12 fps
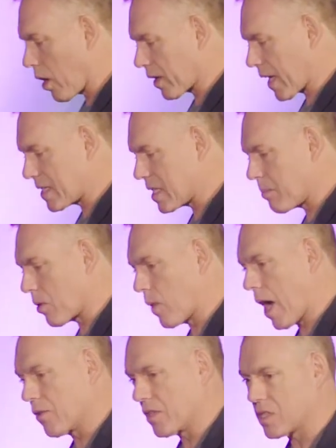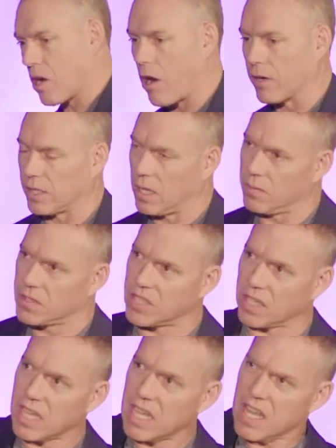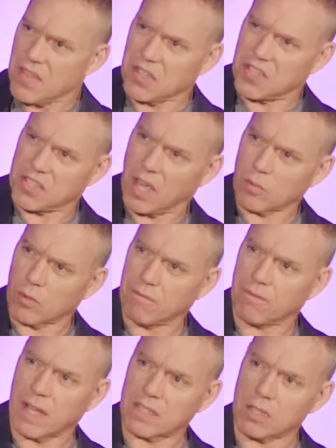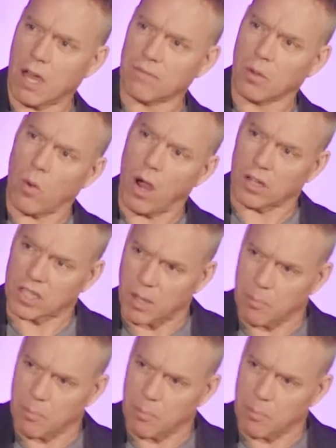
water gets up around his heart. And all of a sudden, the sun reflects off the water,